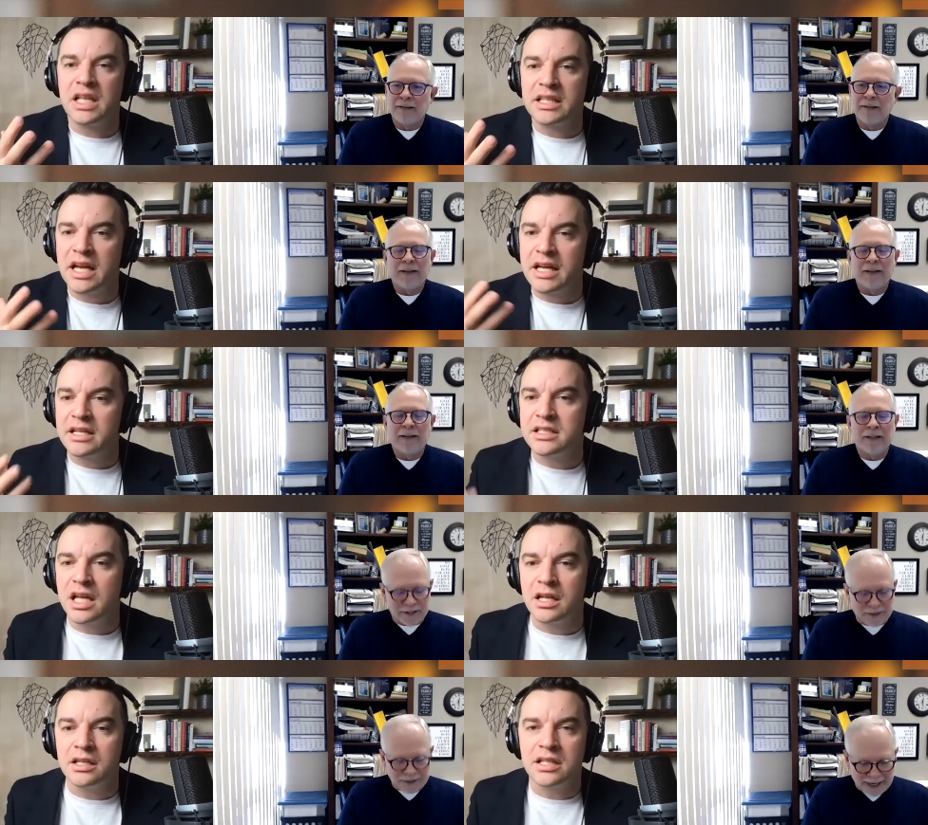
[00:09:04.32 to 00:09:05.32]
Speaker 1: like that.
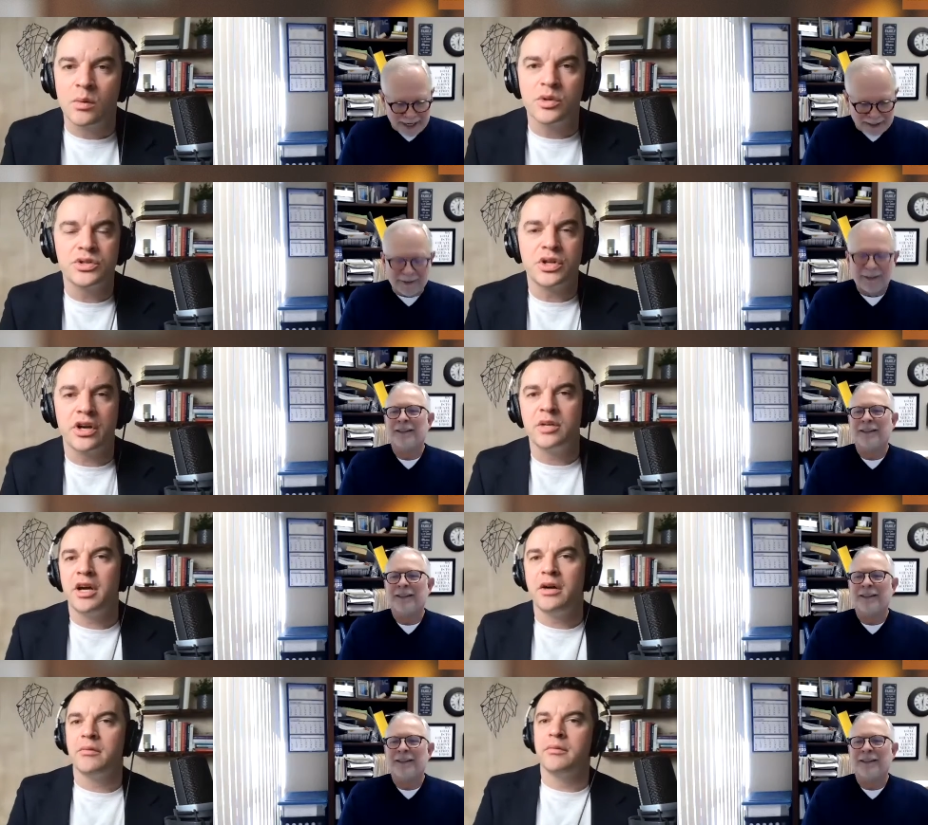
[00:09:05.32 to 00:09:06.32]
Speaker 2: Exactly. Is that what you're talking
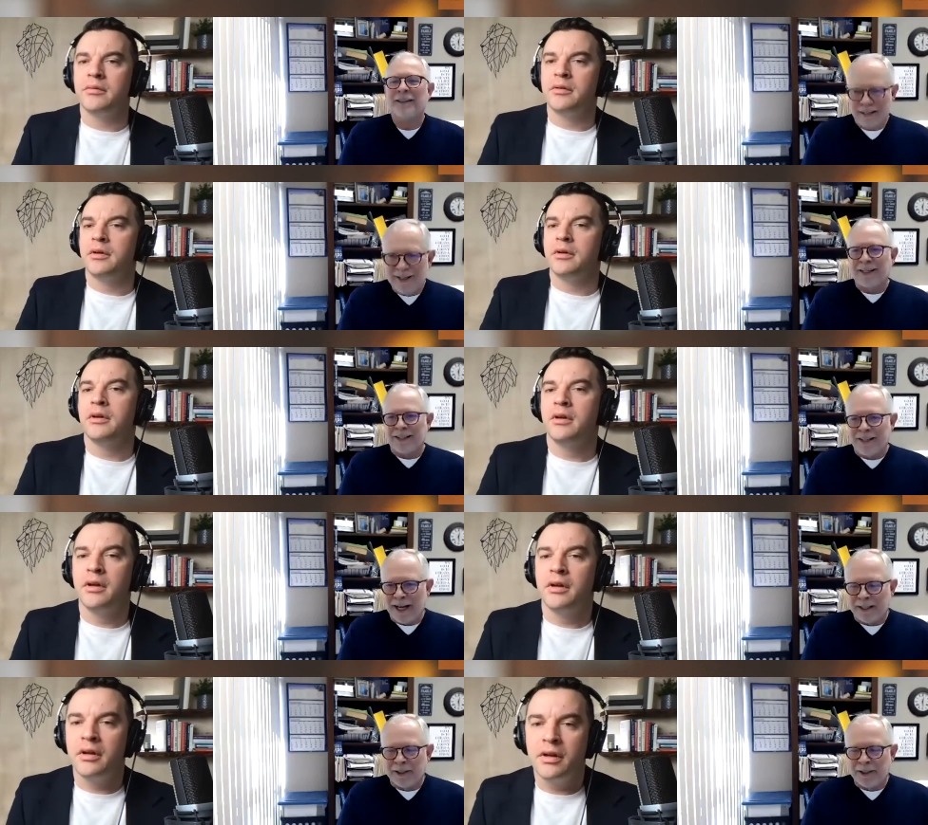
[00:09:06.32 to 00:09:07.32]
about?
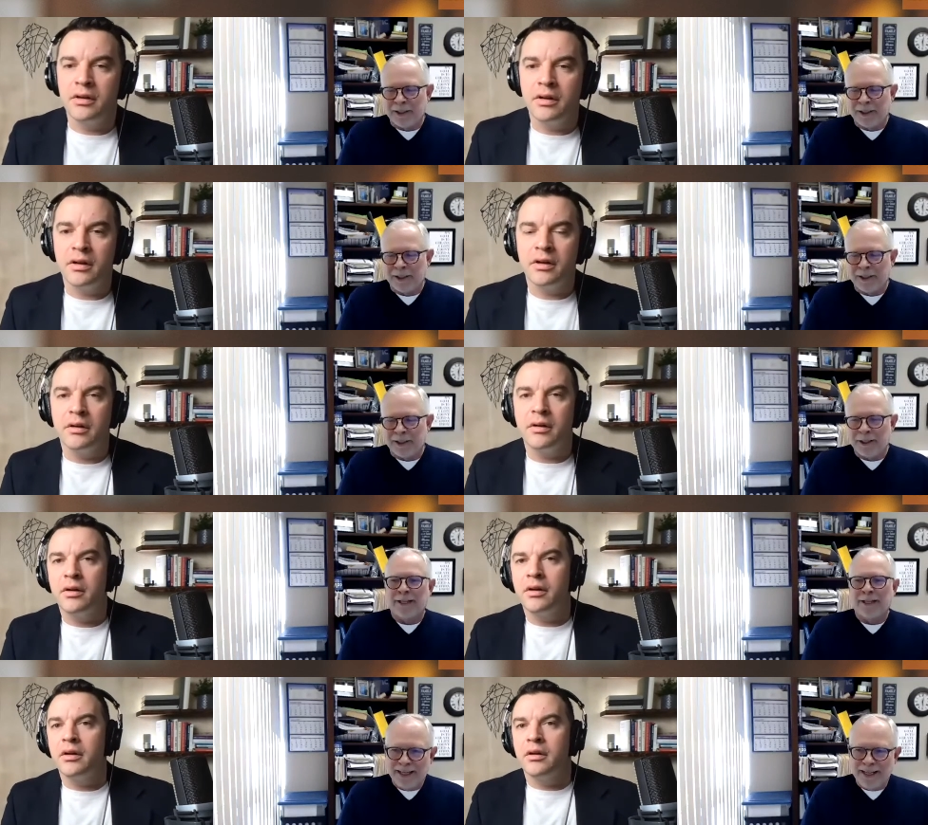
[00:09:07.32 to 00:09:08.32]
Exactly right.
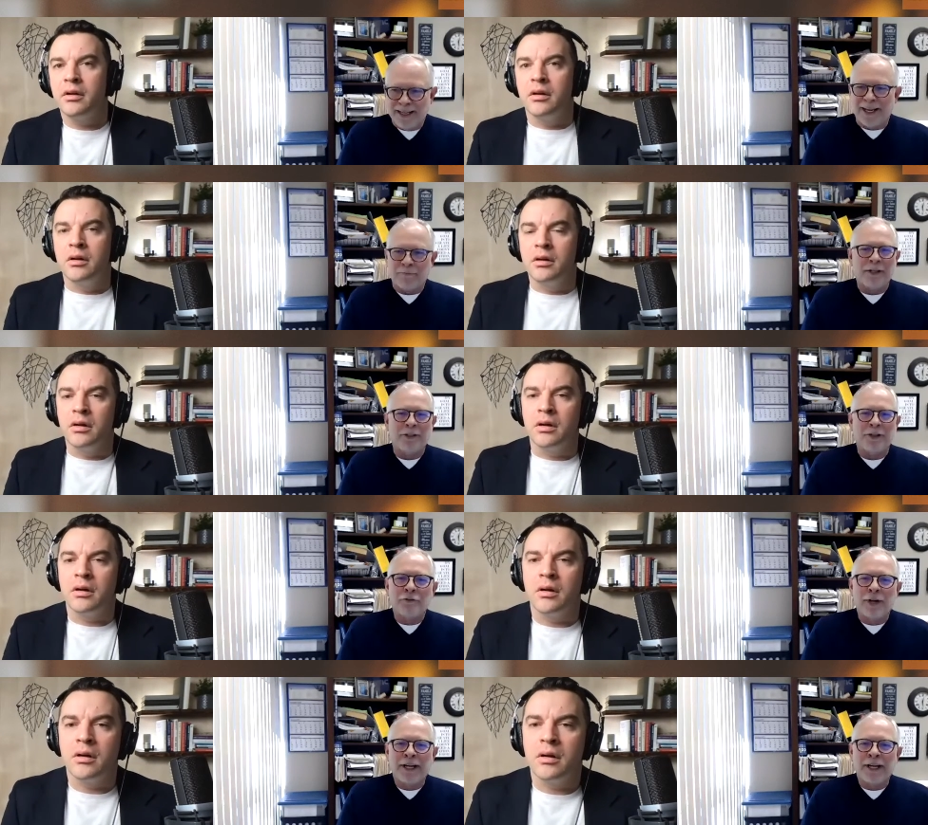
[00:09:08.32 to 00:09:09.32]
And
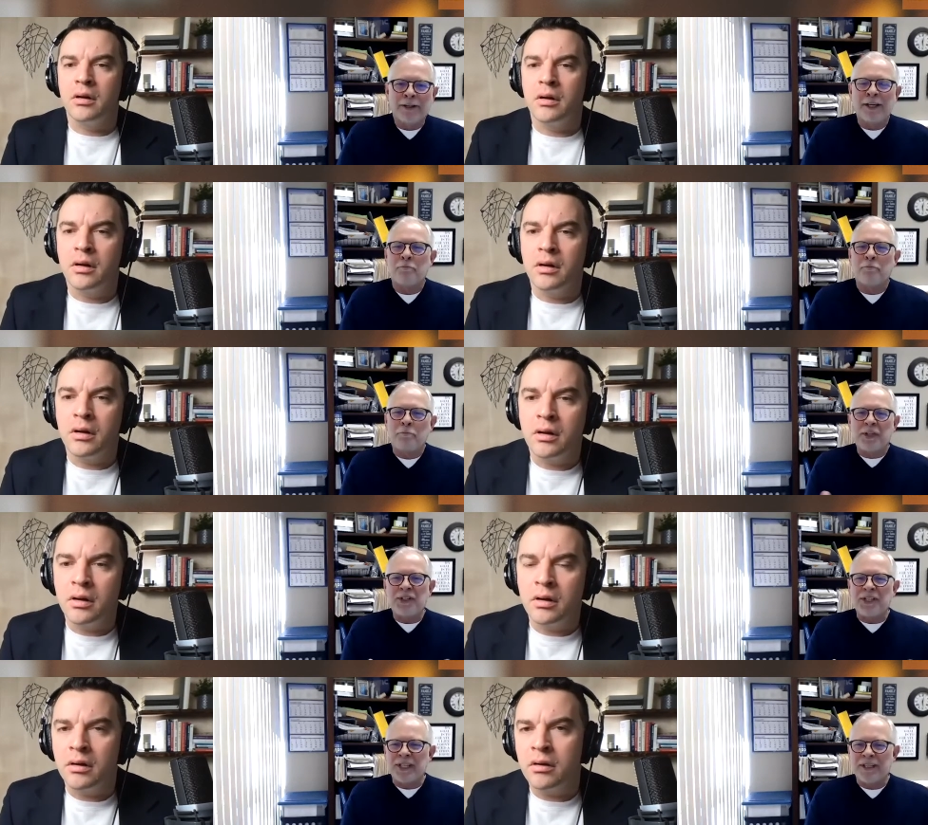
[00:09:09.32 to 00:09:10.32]
don't try to get
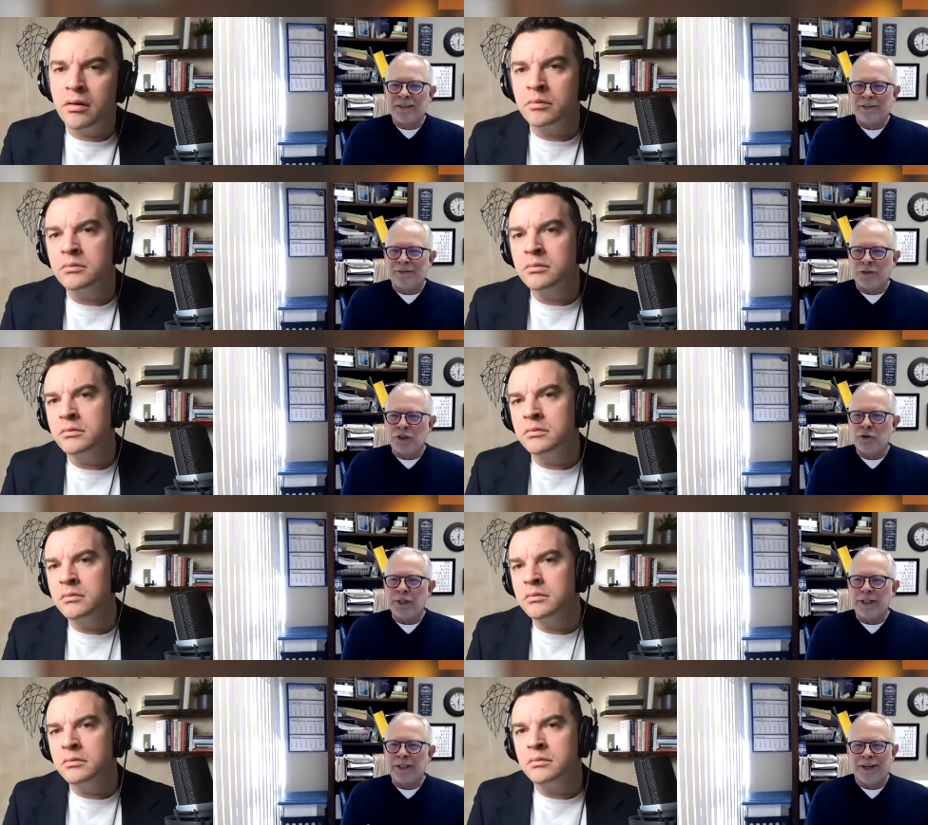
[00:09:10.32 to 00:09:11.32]
busy
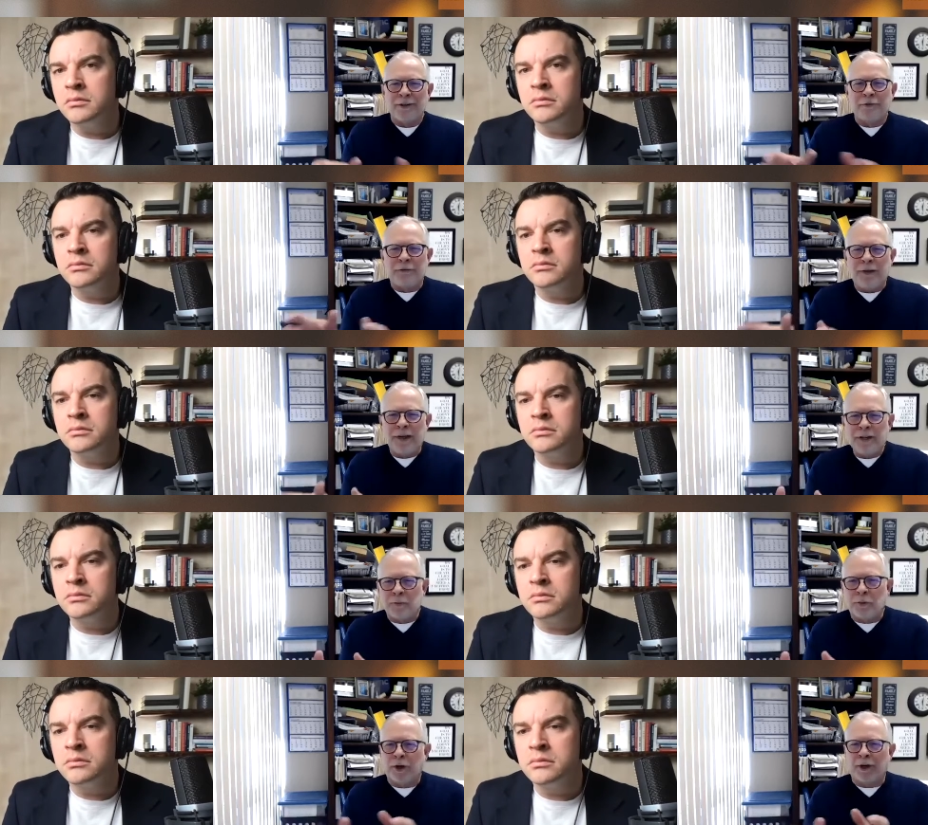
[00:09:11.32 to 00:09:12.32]
doing
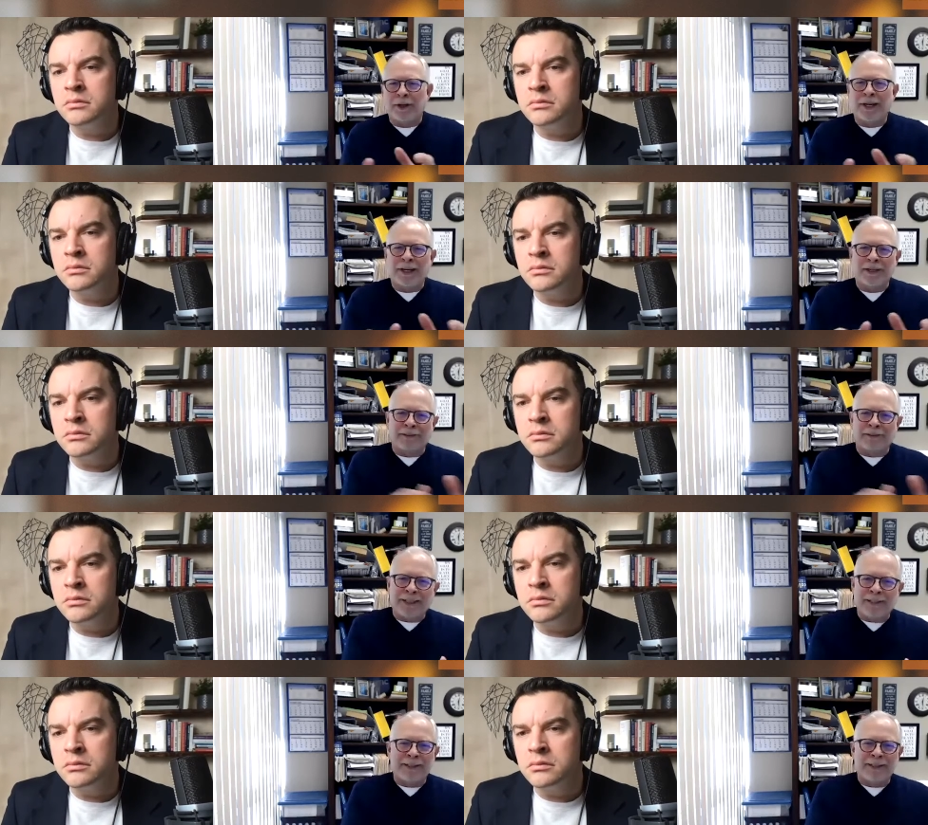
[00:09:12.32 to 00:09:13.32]
Facebook and
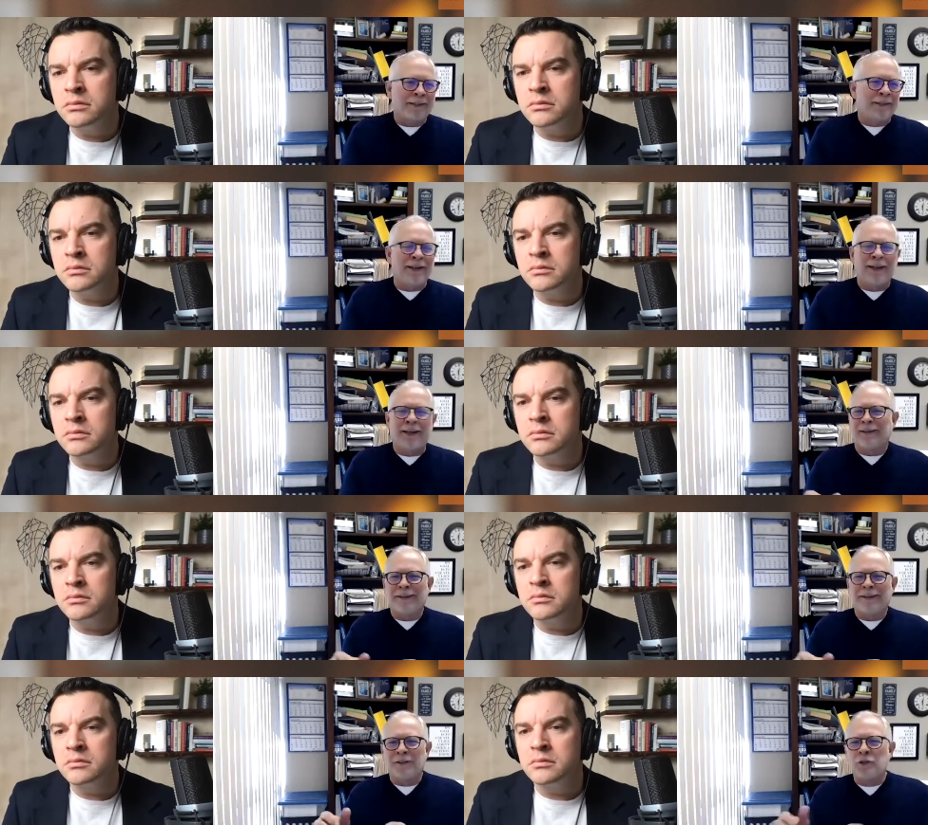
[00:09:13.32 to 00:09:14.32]
LinkedIn
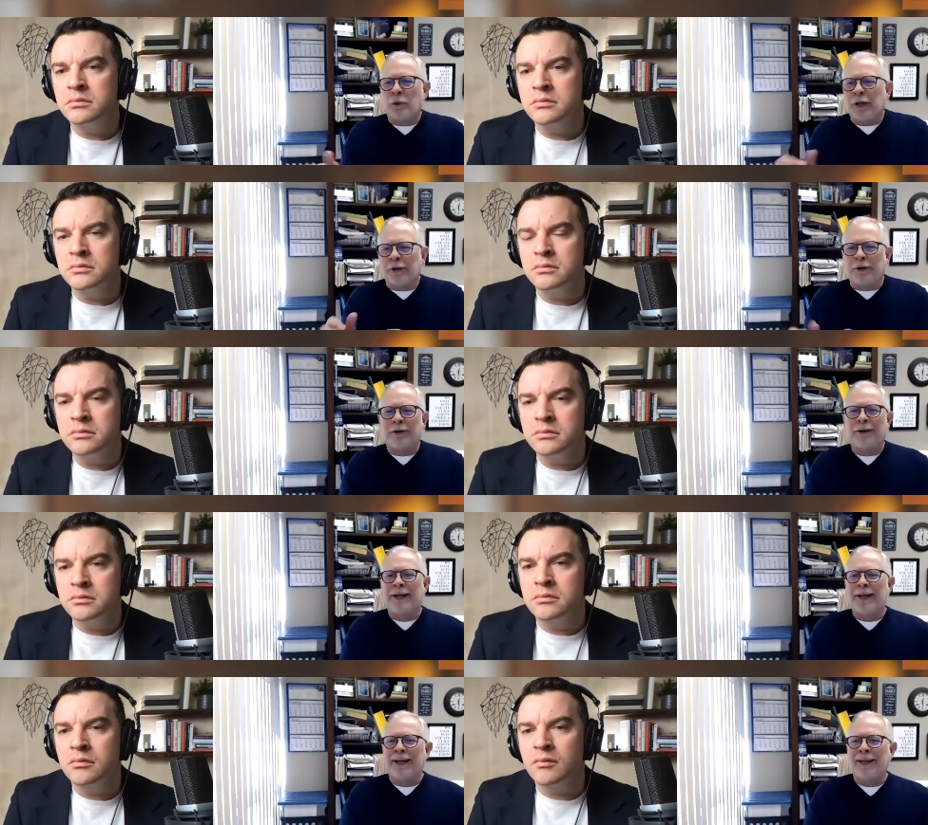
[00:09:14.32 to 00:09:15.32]
and Twitter
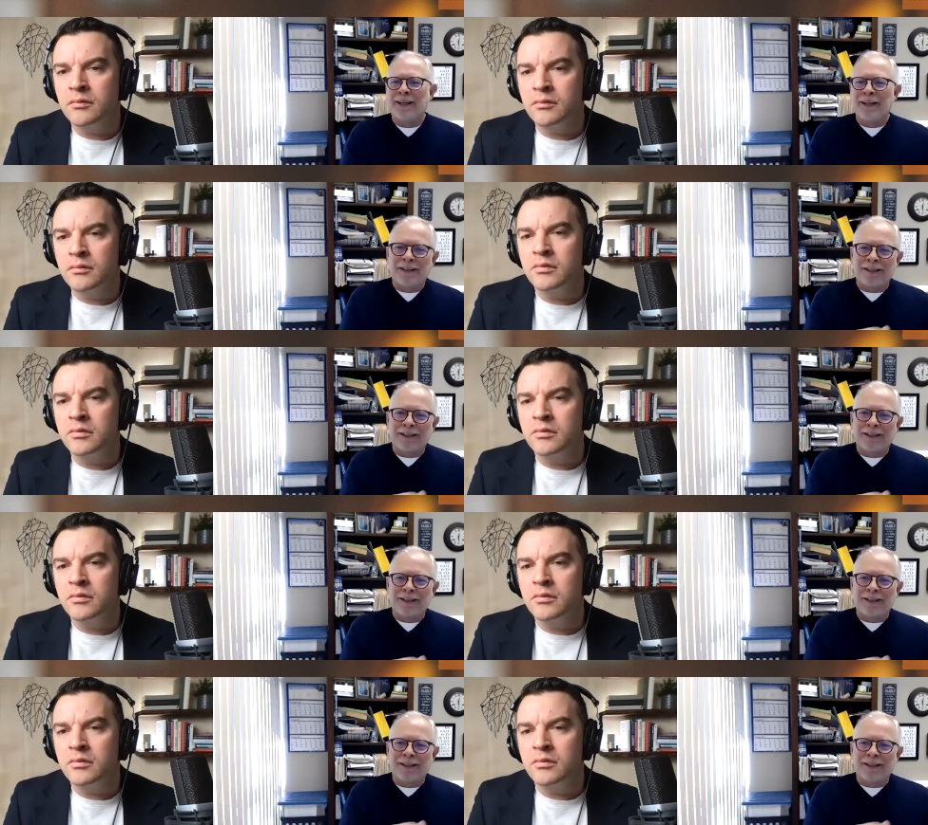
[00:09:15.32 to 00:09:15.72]
and,